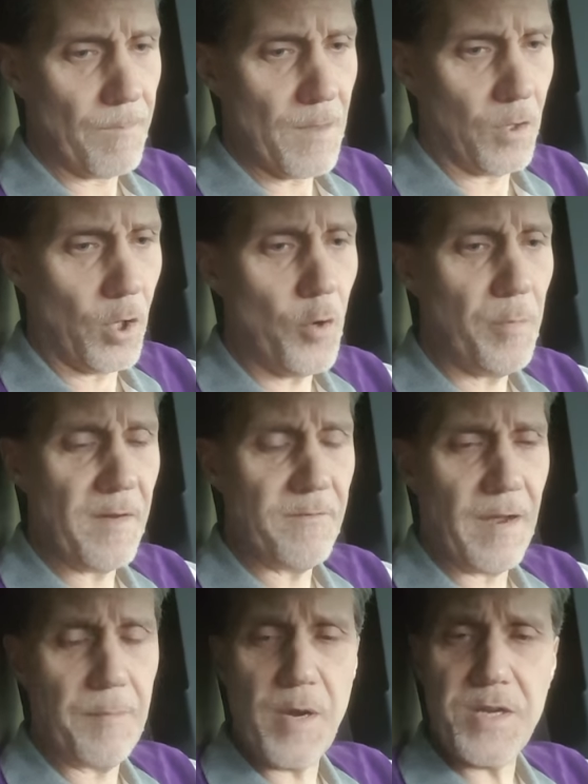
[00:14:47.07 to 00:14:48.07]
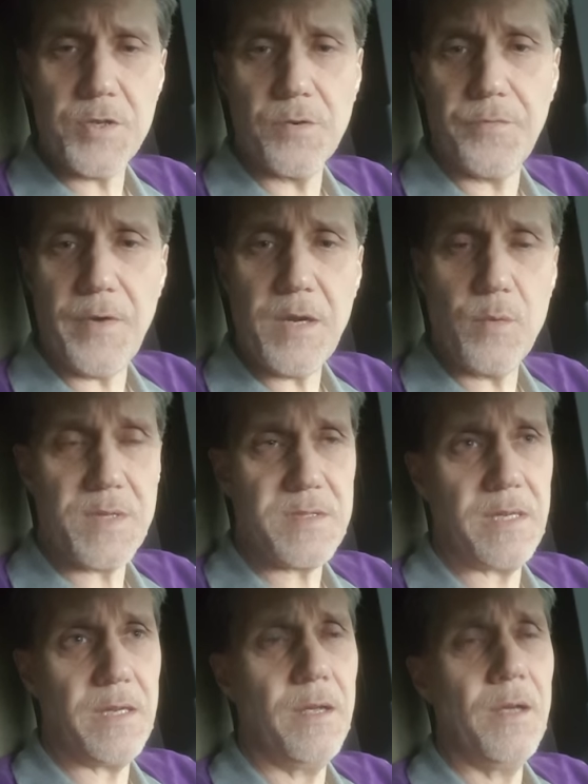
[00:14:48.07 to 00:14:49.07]
a low vibrational
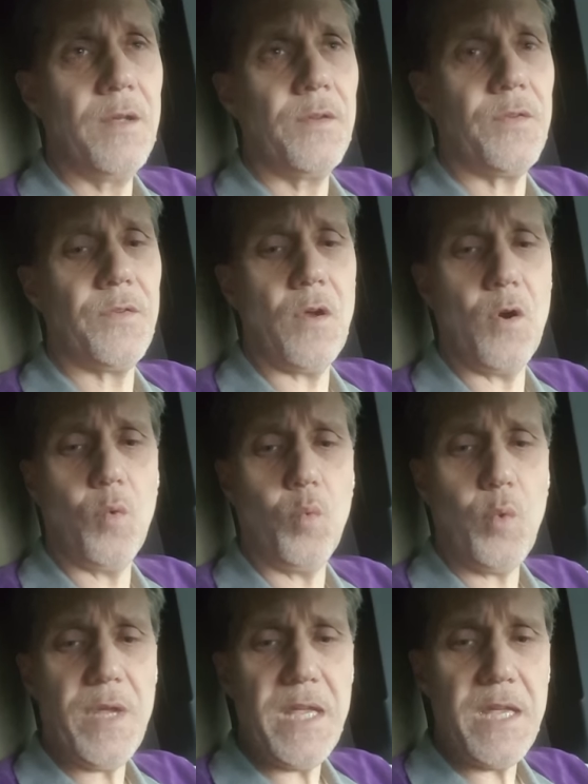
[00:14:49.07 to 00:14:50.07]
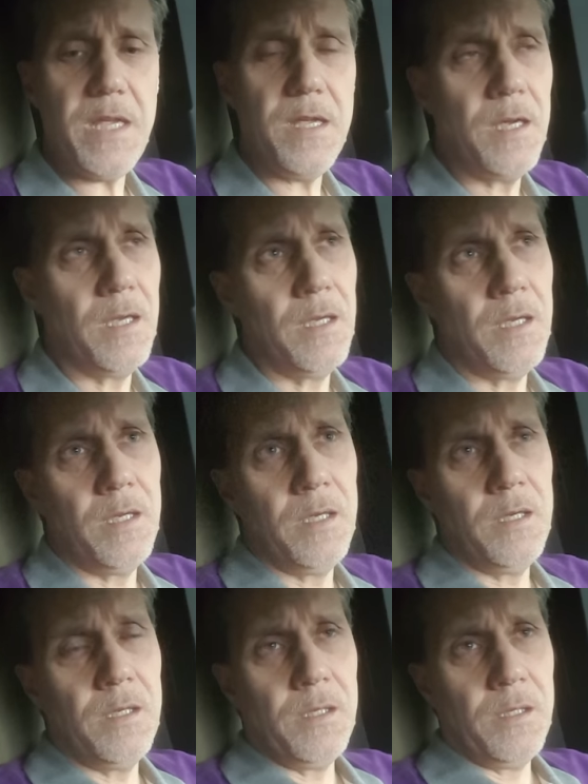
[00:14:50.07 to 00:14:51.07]
frequency, so we
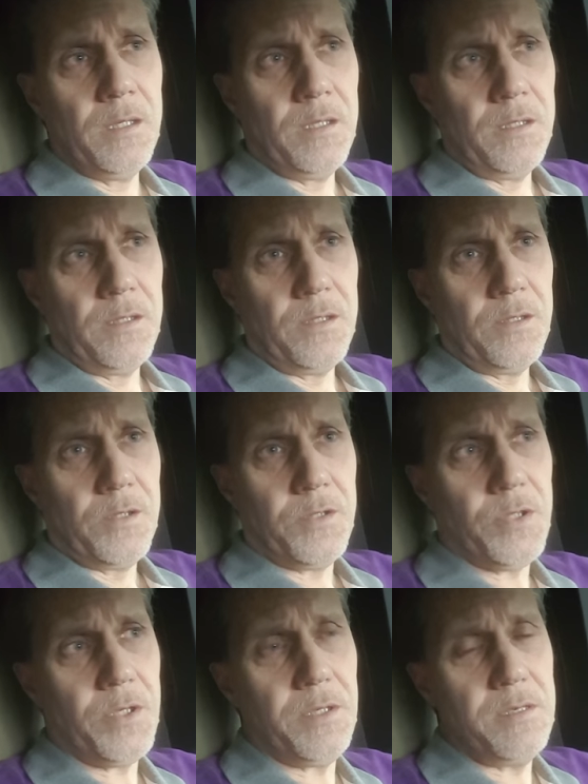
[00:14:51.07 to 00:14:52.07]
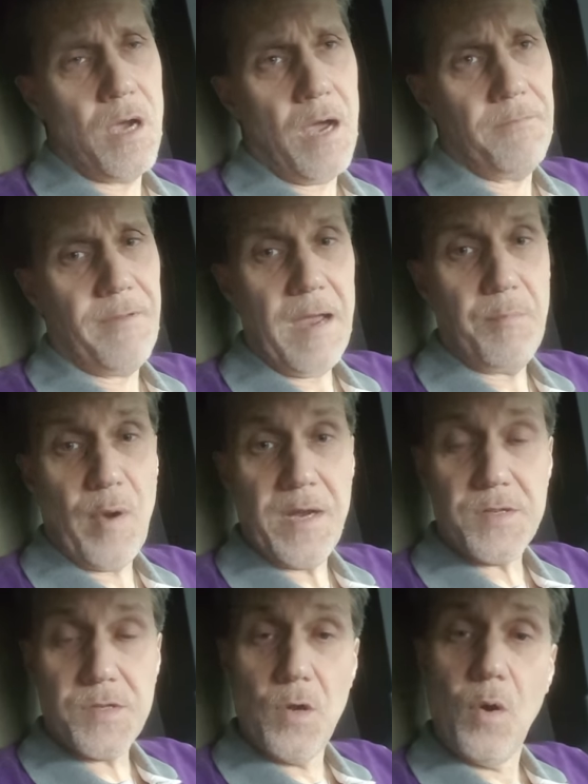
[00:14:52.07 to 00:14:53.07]
could not
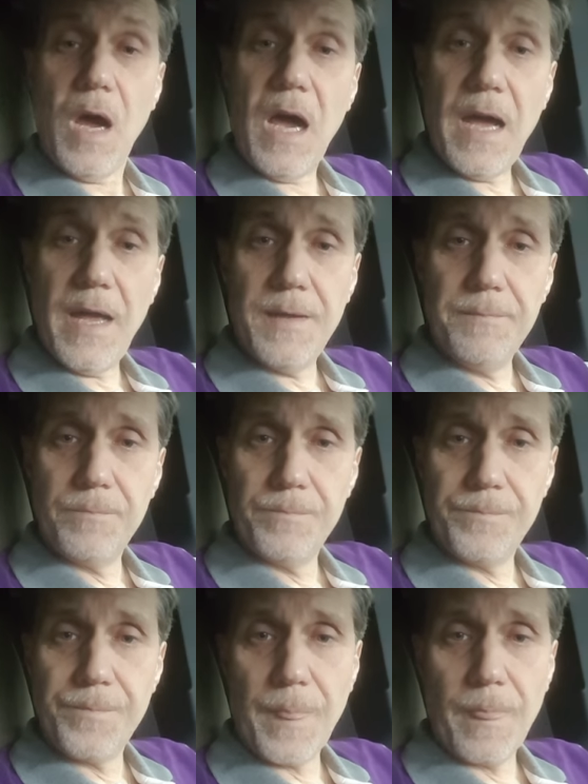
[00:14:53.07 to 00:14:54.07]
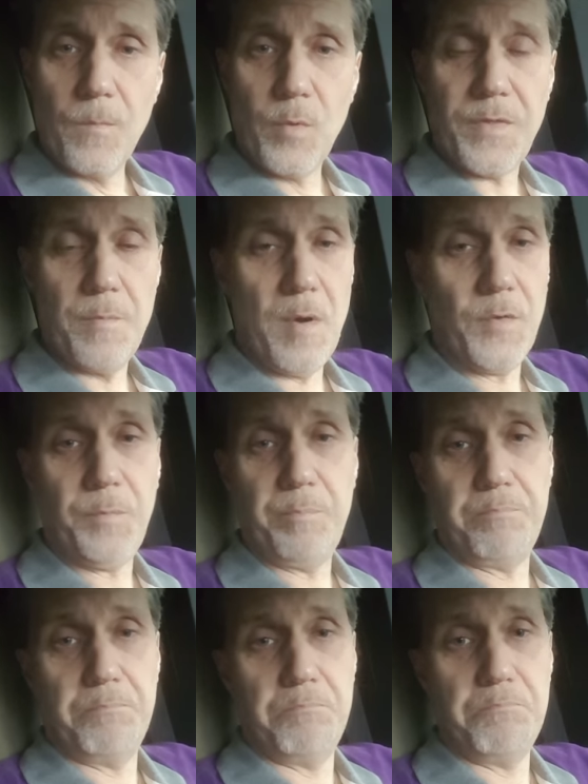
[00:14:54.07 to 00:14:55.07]
vibrate so high with the most
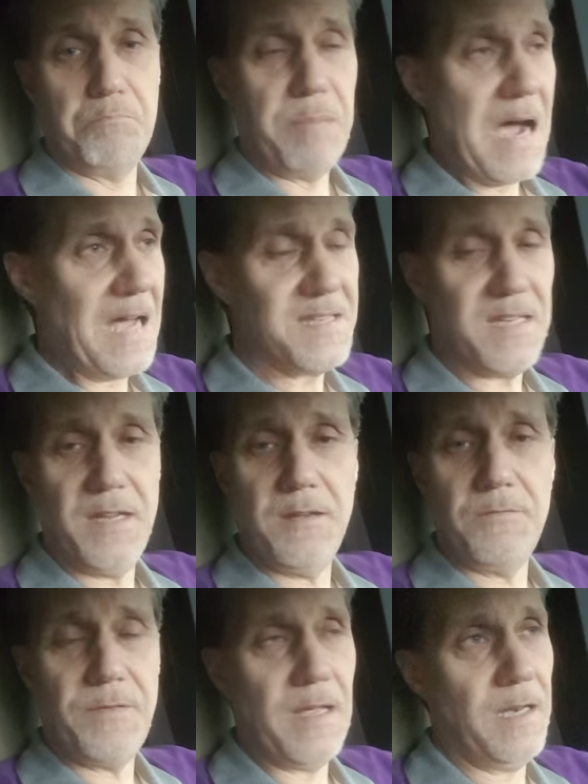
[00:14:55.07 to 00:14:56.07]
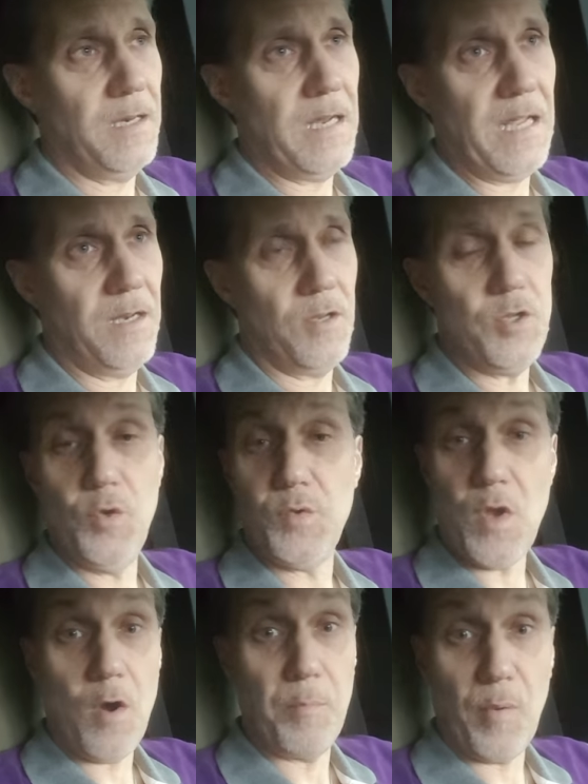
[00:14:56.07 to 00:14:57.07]
positive and and
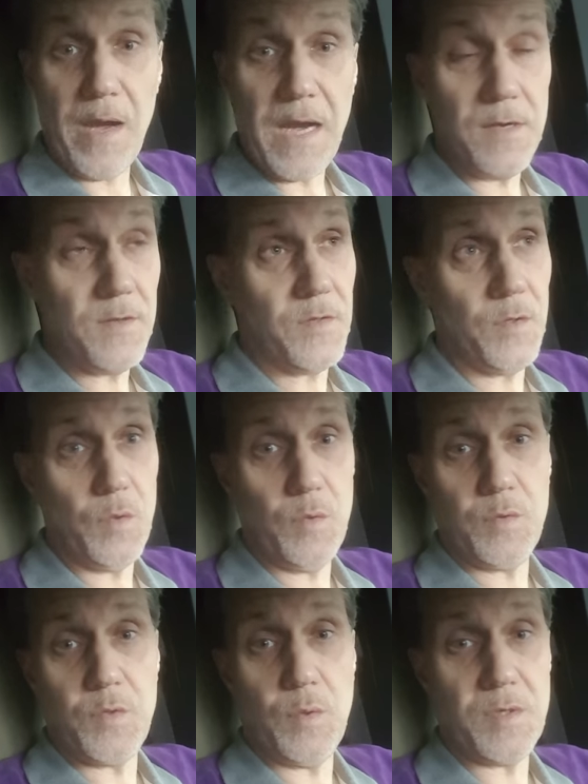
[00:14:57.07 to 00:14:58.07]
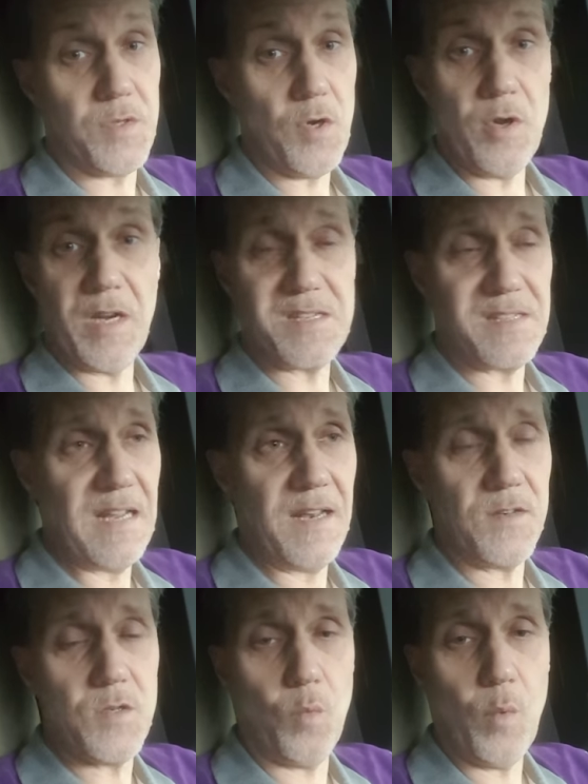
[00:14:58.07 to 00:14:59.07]
use our brain to to a certain
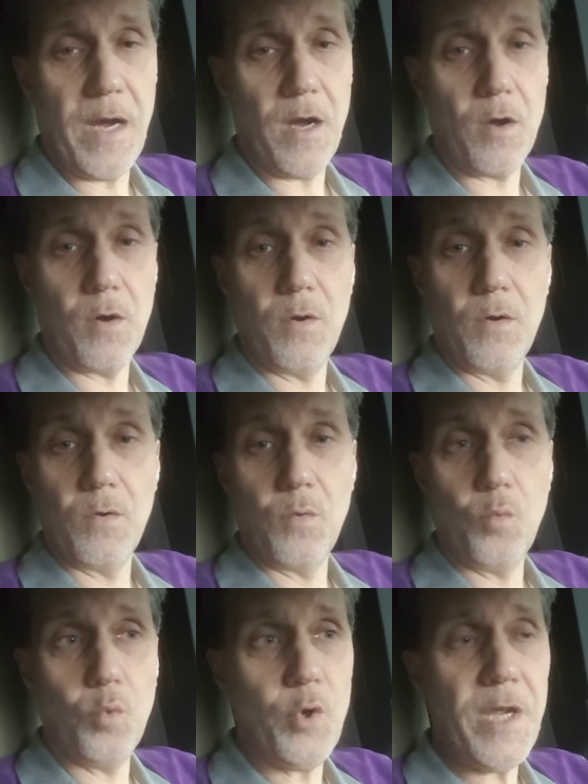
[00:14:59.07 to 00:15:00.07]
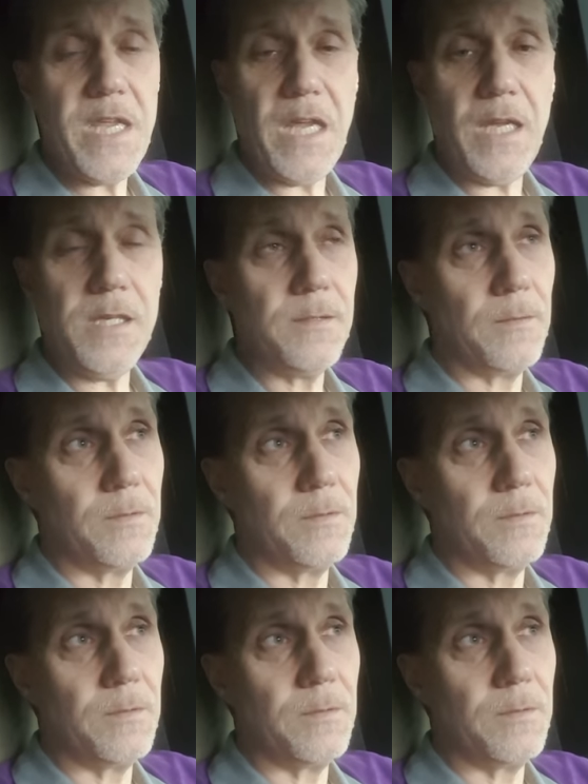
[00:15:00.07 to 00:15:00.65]
extent to where we